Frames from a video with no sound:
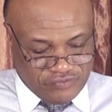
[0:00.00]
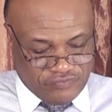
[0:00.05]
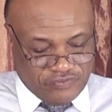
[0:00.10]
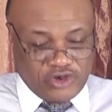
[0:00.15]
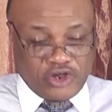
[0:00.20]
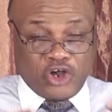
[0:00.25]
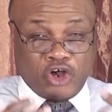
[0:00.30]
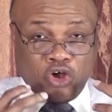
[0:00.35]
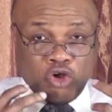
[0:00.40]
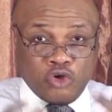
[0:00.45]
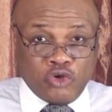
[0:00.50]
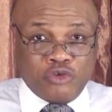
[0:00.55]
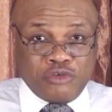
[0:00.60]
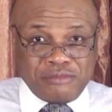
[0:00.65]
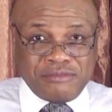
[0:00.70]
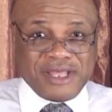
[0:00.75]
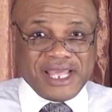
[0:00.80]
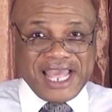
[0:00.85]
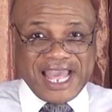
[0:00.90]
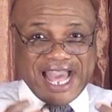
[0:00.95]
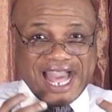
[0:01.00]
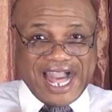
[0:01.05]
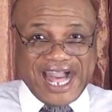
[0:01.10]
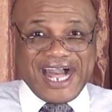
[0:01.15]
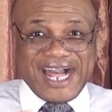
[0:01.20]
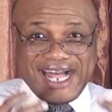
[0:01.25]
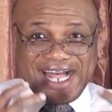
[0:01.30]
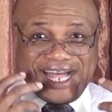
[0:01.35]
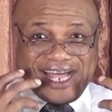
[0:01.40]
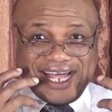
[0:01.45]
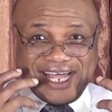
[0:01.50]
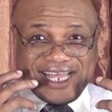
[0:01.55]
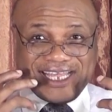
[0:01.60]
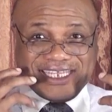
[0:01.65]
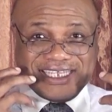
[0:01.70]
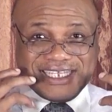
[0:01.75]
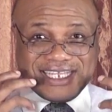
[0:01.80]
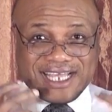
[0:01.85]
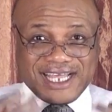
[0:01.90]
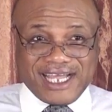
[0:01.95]
for whom
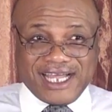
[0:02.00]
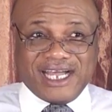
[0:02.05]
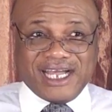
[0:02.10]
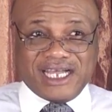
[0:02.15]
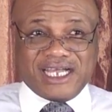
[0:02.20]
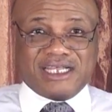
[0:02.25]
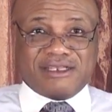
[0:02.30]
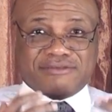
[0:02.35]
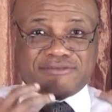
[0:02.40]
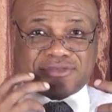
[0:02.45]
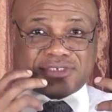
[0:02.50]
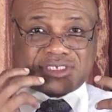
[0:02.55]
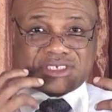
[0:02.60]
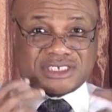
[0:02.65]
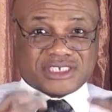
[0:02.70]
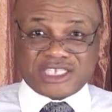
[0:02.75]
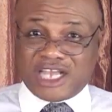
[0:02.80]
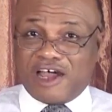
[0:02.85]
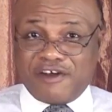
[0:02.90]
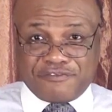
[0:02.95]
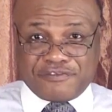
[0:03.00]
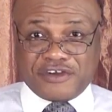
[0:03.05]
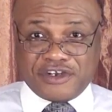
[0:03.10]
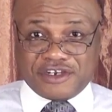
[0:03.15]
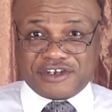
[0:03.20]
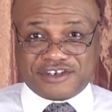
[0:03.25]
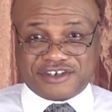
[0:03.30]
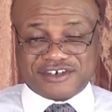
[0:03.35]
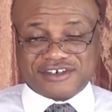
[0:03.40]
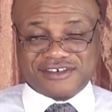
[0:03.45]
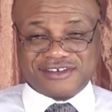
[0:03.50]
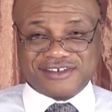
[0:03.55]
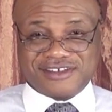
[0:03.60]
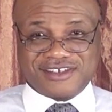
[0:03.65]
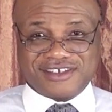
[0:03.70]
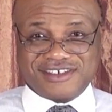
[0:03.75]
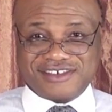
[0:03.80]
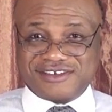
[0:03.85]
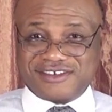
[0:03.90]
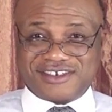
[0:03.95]
I have suffered.
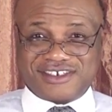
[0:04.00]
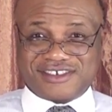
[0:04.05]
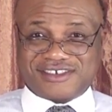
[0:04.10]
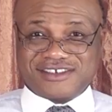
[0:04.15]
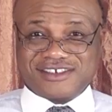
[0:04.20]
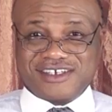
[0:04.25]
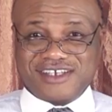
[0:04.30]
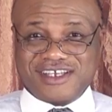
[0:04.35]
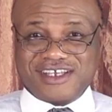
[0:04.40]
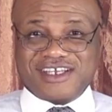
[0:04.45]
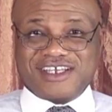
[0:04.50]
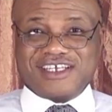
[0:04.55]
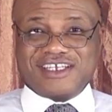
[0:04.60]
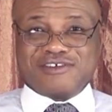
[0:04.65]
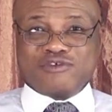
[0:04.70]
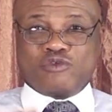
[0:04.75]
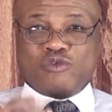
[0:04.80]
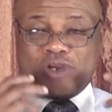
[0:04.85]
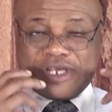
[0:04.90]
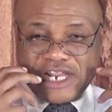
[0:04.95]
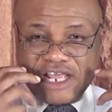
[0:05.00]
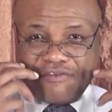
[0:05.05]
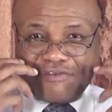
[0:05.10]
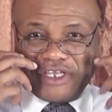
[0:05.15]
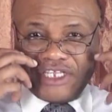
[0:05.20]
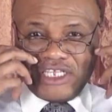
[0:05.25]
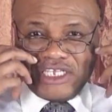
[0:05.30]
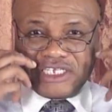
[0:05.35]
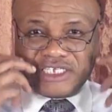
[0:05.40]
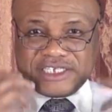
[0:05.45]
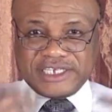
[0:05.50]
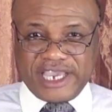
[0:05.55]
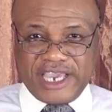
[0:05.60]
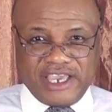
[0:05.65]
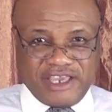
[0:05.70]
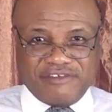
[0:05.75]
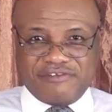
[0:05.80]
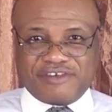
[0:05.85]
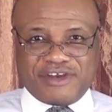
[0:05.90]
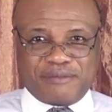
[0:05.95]
You notice, whatever he
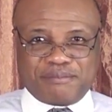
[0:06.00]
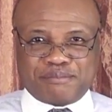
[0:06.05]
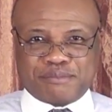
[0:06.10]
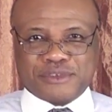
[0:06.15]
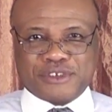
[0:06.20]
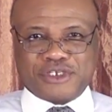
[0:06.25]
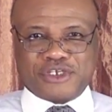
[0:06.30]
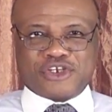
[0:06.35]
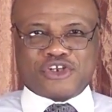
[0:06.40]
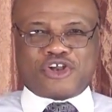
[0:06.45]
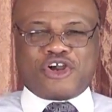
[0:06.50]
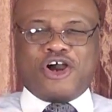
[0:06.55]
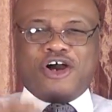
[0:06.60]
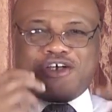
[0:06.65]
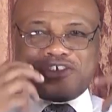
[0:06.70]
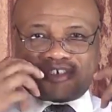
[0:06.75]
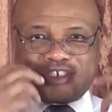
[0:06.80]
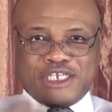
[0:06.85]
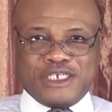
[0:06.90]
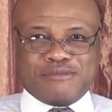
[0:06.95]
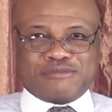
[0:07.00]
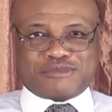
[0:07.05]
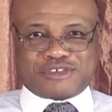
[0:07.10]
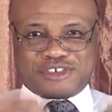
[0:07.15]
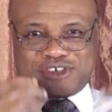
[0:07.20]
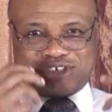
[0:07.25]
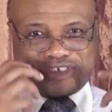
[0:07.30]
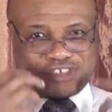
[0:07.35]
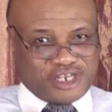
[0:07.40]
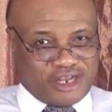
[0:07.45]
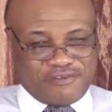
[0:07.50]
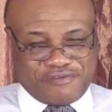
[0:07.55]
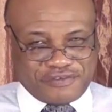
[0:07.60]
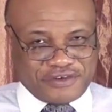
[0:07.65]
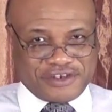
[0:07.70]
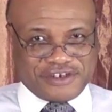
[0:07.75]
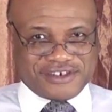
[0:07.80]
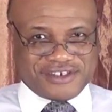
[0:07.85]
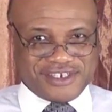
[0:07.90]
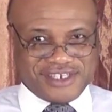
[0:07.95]
gave up caused him to
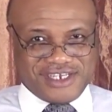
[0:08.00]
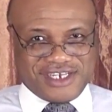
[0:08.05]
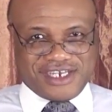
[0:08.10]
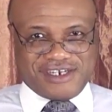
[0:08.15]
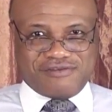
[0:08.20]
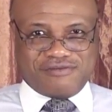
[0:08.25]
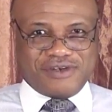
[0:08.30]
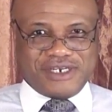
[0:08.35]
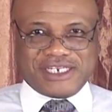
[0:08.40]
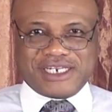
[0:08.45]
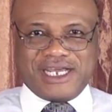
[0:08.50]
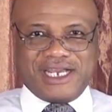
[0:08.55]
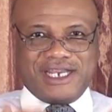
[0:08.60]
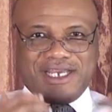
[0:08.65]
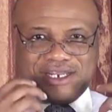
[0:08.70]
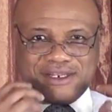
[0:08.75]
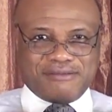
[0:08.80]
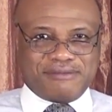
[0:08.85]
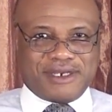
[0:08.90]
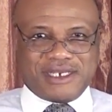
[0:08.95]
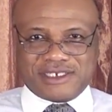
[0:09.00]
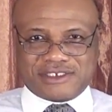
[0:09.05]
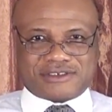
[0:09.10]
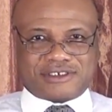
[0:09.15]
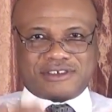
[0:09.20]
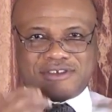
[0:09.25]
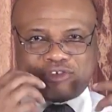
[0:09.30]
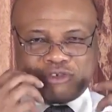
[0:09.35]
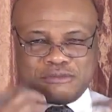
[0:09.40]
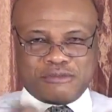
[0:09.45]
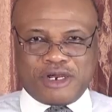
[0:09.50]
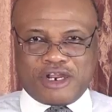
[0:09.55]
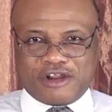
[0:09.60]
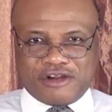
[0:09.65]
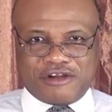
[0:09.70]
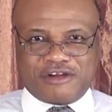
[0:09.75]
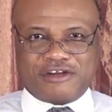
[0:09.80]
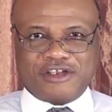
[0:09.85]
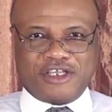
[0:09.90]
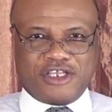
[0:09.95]
suffer. And when I itemize it
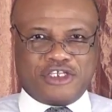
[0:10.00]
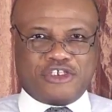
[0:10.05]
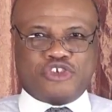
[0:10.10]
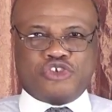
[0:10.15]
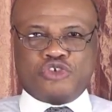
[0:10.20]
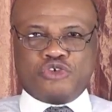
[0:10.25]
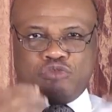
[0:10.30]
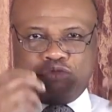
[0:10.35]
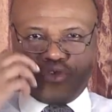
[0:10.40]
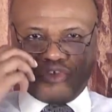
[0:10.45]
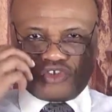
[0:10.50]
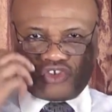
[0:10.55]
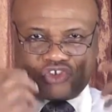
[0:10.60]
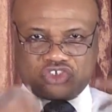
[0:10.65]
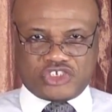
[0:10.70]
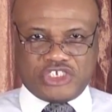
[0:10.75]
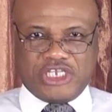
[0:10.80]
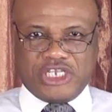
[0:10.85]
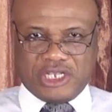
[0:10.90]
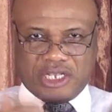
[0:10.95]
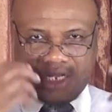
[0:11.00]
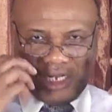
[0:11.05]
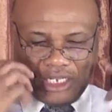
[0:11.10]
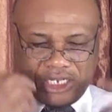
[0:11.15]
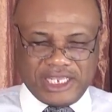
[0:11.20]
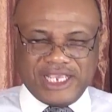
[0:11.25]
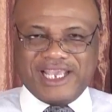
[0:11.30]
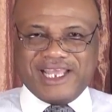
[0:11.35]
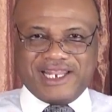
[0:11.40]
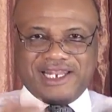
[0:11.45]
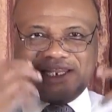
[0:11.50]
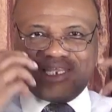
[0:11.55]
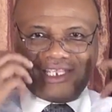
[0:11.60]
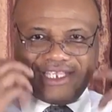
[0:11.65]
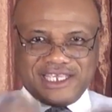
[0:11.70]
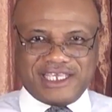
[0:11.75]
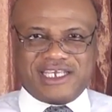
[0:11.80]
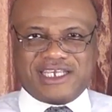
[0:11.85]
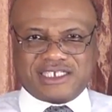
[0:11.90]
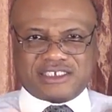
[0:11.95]
tomorrow, you will see
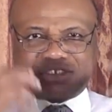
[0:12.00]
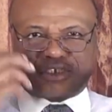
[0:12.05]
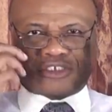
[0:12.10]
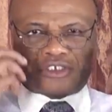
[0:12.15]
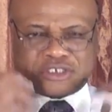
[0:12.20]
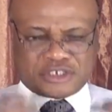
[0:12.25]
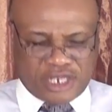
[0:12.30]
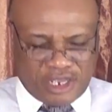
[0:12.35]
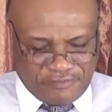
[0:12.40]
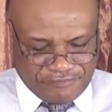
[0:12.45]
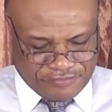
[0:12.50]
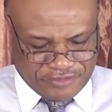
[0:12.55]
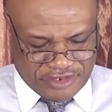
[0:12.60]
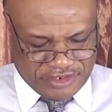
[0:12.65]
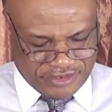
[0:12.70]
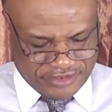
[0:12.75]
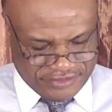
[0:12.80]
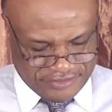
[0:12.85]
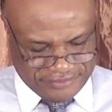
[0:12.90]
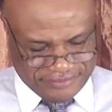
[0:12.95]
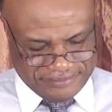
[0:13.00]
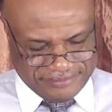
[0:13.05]
clearly he suffered